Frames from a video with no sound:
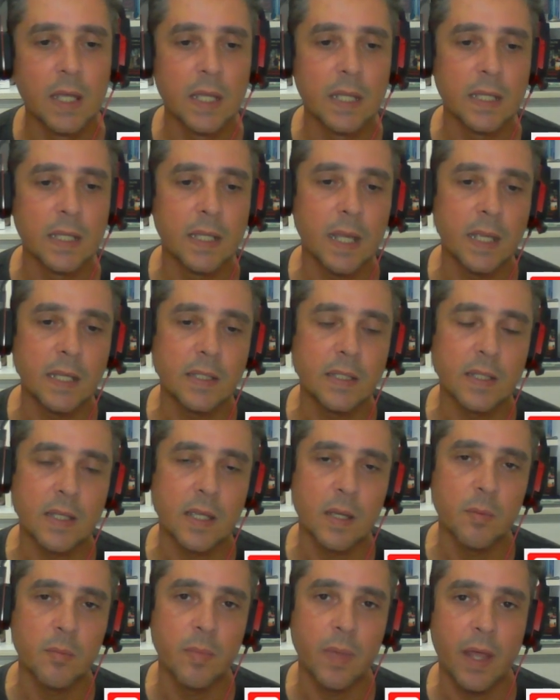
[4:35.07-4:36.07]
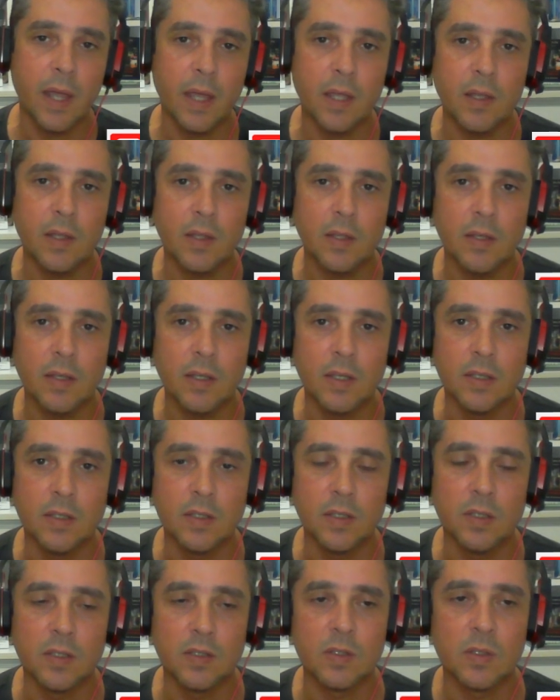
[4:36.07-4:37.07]
that come back in
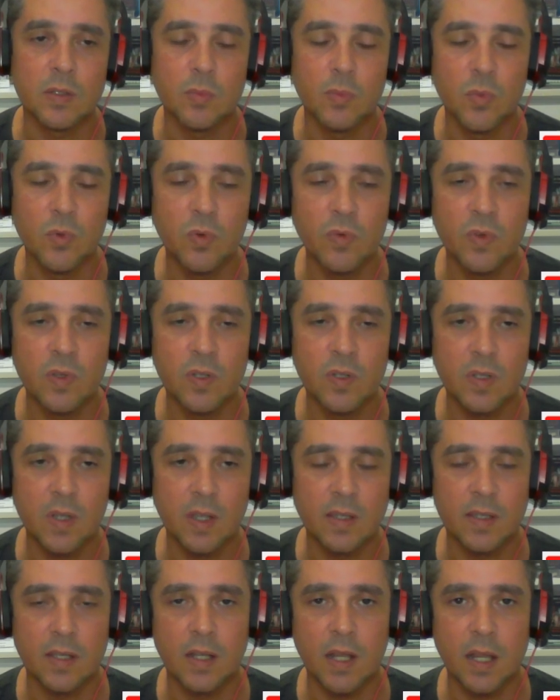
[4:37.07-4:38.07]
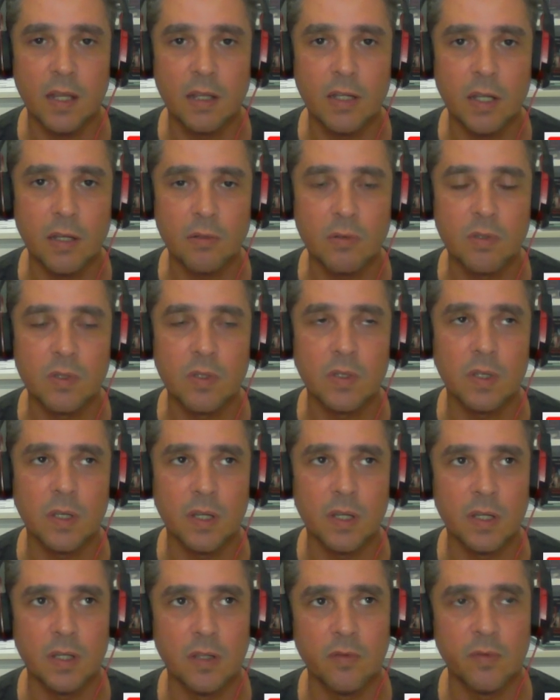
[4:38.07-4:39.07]
this movie as an adult.
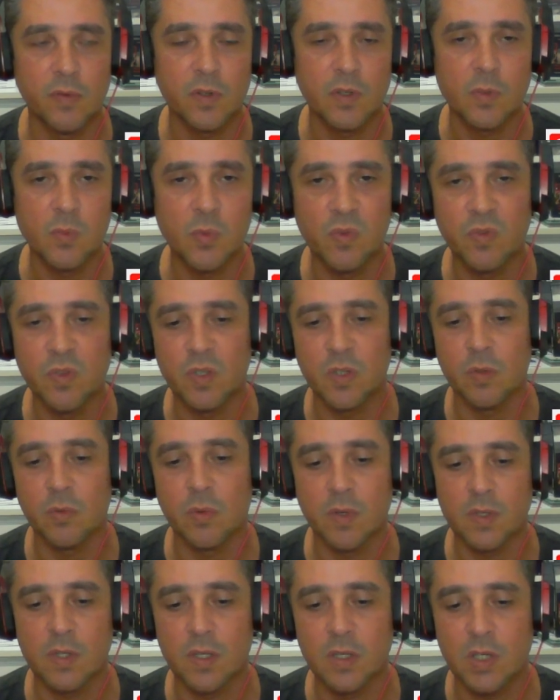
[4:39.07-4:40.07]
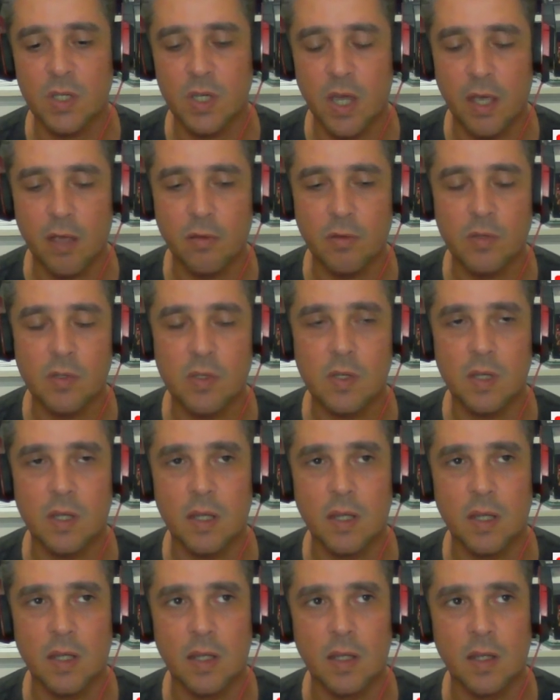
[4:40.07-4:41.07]
In the first movie she was a child,
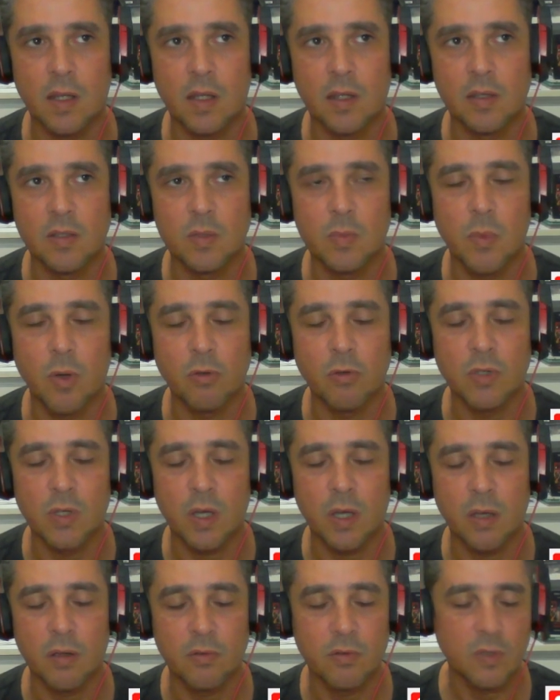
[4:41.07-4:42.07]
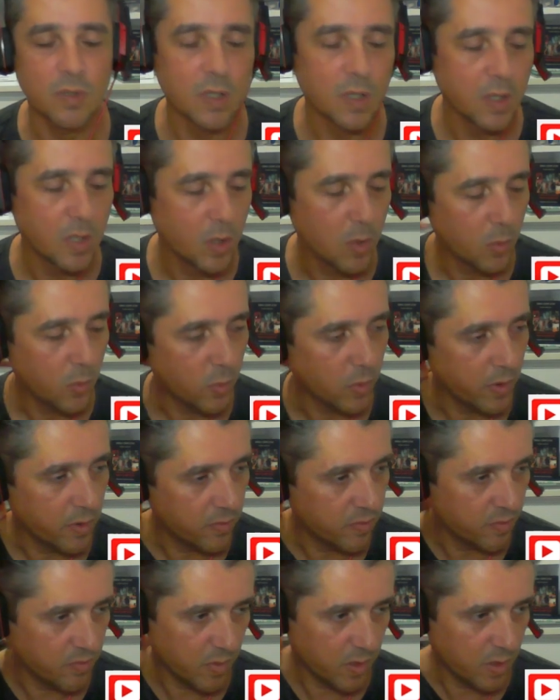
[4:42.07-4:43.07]
a small child
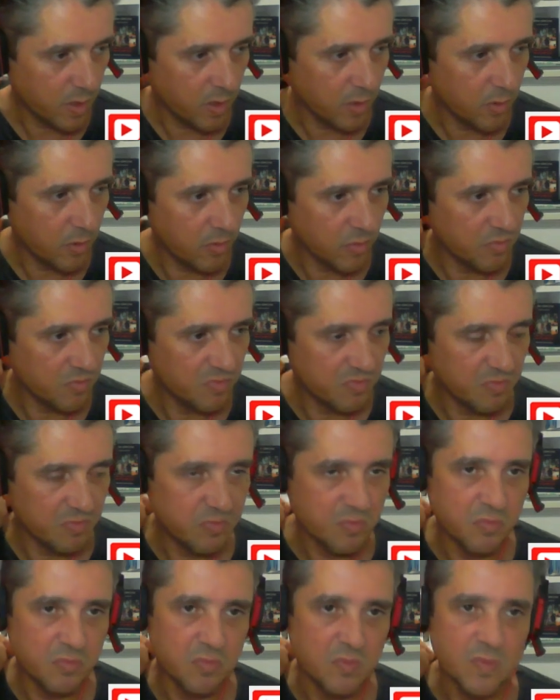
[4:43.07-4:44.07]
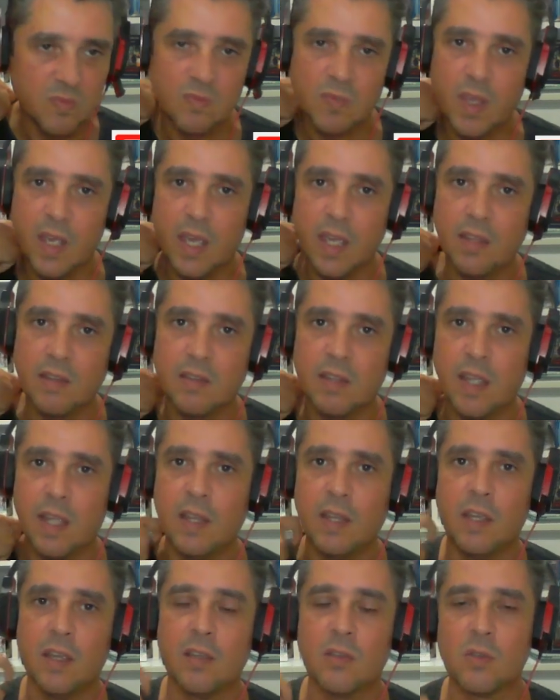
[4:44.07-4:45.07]
with
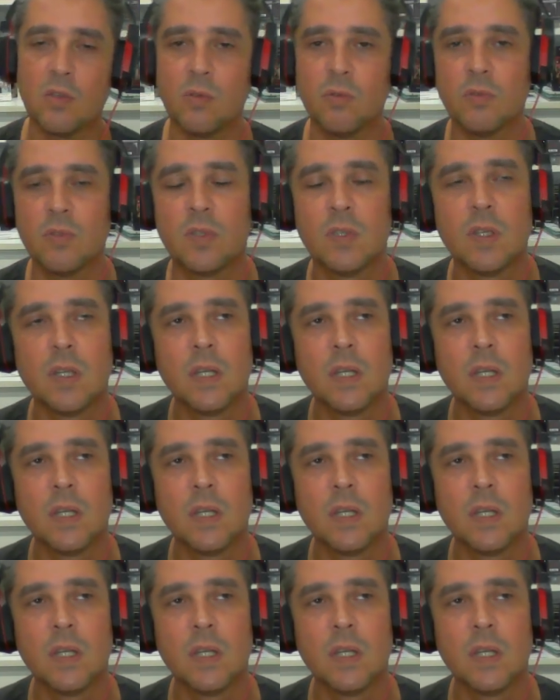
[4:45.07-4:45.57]
8-10 years old,